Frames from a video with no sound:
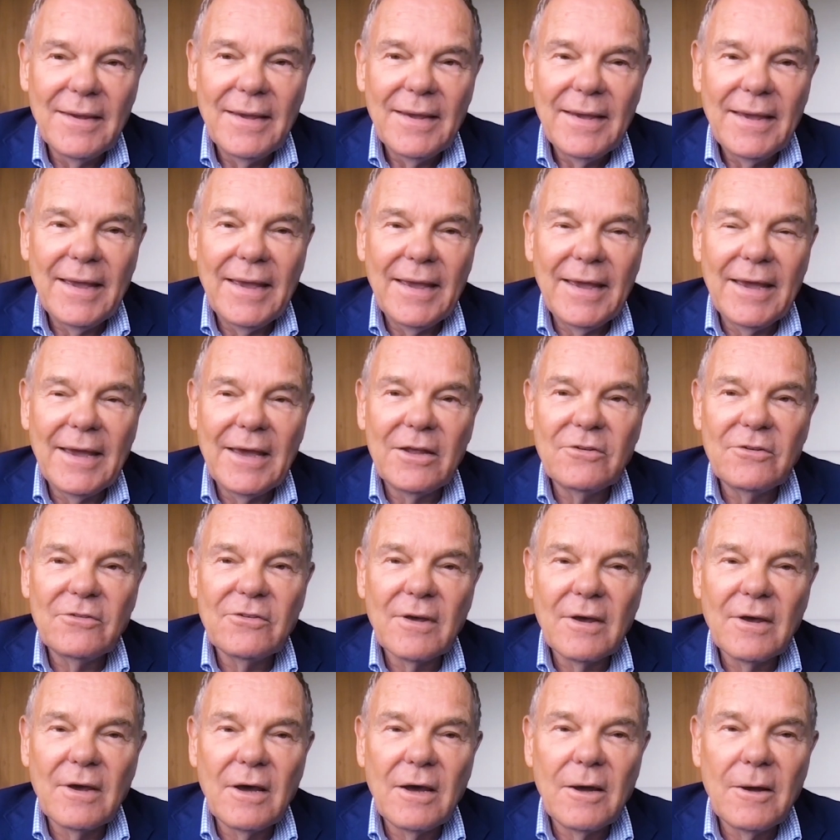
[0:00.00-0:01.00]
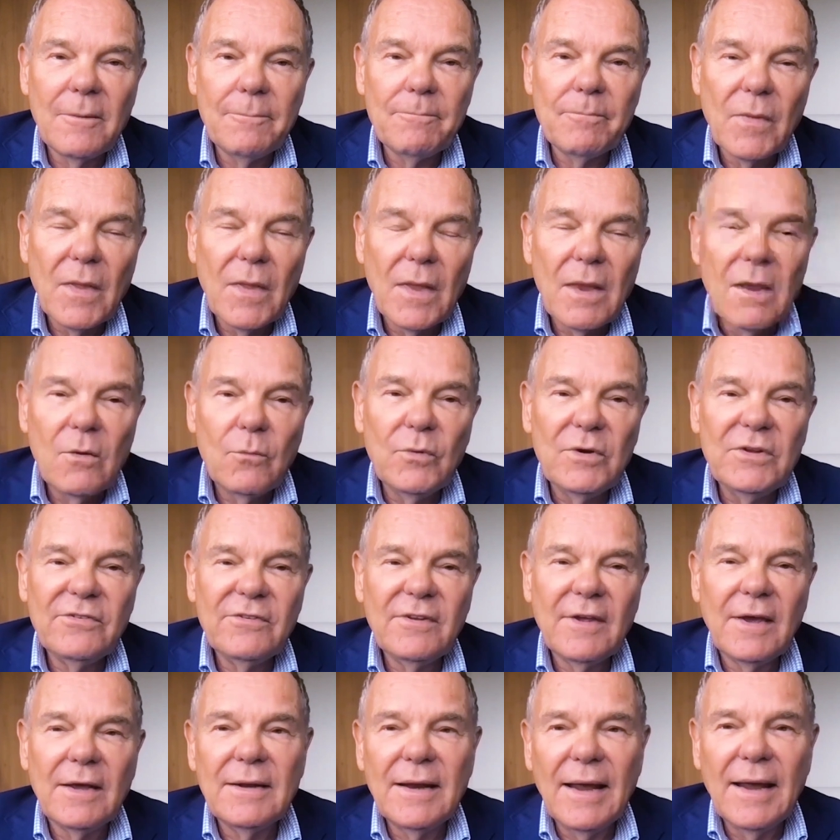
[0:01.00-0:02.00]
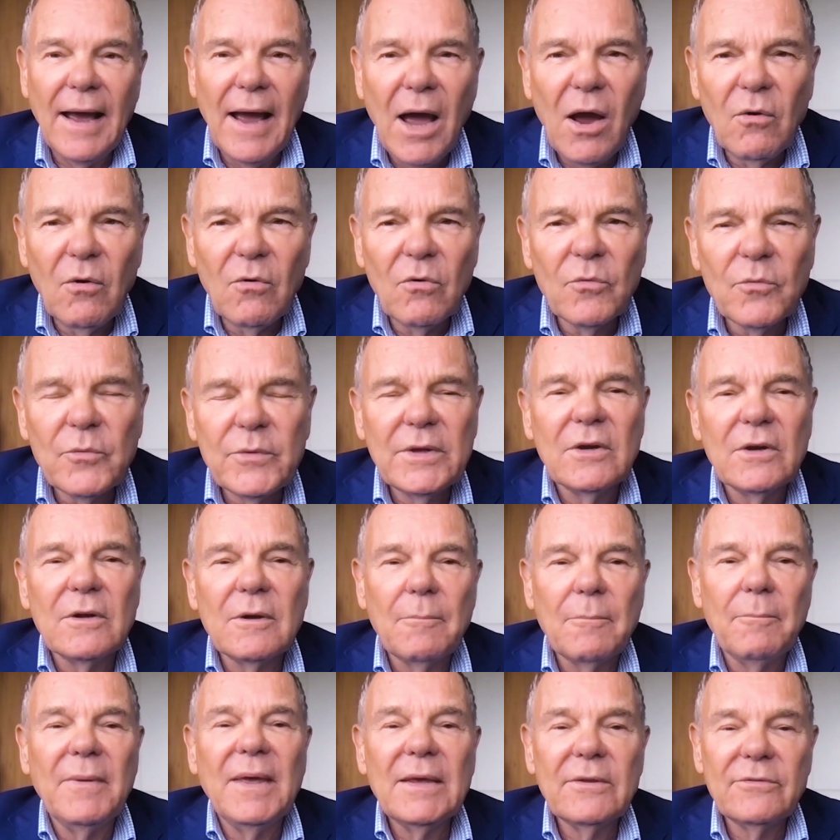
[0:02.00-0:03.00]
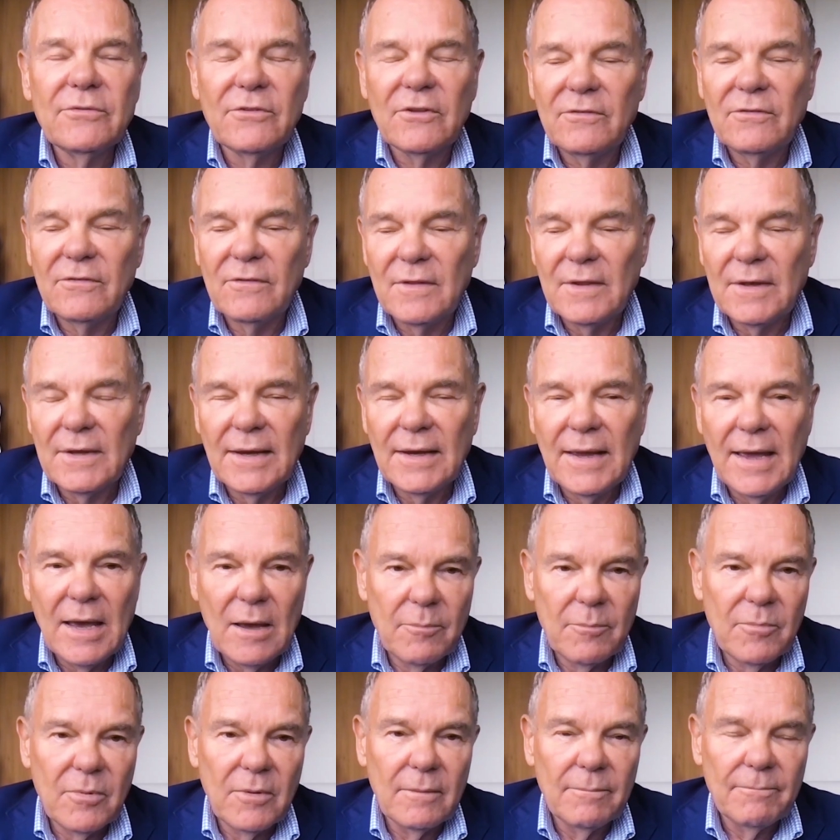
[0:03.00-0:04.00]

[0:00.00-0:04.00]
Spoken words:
And we said, how are we going to make this thing happen?